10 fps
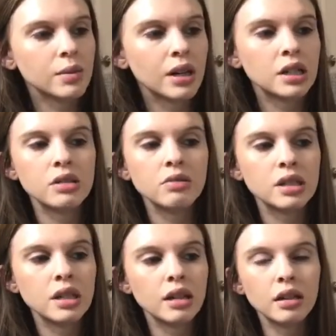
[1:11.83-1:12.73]
where I do
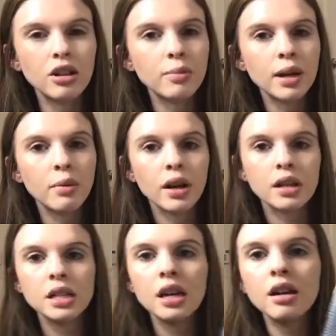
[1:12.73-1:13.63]
see a little bit wear
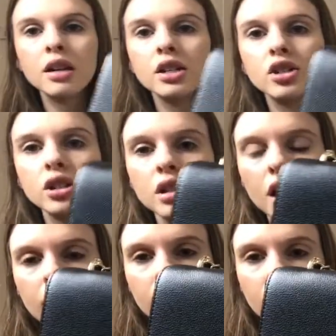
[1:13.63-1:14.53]
and tear is just
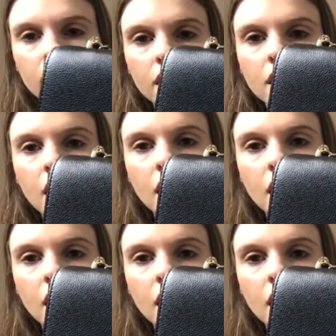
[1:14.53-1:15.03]
on the